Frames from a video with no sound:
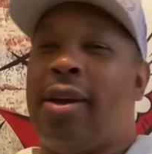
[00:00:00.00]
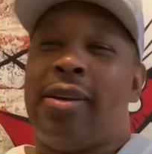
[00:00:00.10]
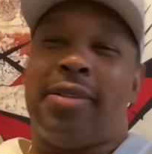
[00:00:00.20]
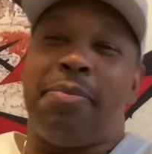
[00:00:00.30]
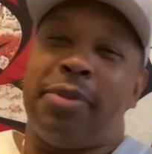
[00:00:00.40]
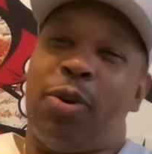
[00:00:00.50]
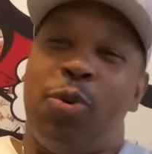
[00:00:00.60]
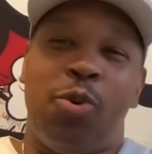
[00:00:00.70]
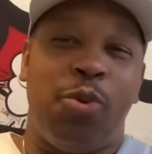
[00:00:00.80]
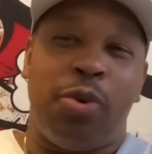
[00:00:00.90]
There's some
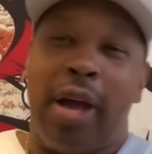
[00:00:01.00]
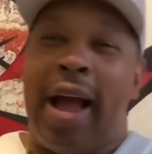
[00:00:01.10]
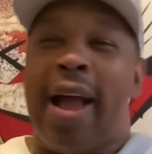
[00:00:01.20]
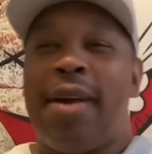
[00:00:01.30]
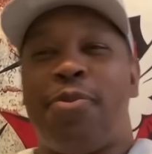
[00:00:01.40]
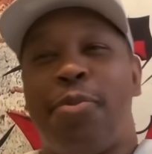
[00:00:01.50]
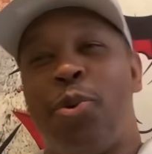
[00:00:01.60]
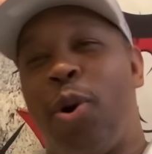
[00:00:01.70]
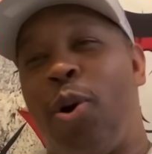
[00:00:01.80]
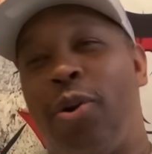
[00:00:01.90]
old guy from
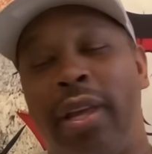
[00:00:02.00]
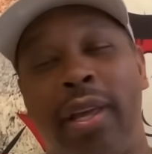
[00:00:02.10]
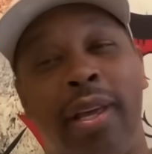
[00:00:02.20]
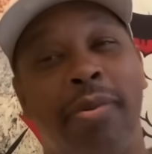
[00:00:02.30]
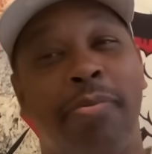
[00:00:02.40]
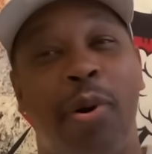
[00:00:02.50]
New Orleans,